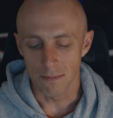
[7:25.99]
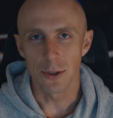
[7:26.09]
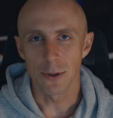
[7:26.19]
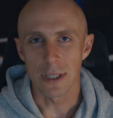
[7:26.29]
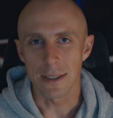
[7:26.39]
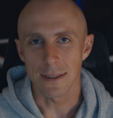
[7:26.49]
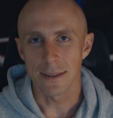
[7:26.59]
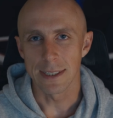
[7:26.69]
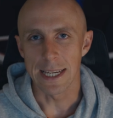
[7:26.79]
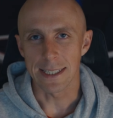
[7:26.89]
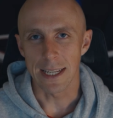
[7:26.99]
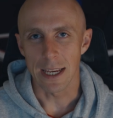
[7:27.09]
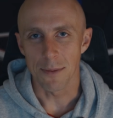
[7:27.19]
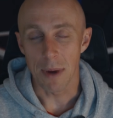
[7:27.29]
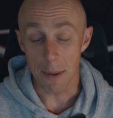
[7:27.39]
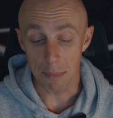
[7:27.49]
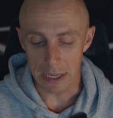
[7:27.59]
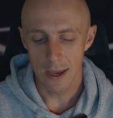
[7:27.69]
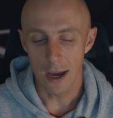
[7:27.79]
Useless data in my opinion.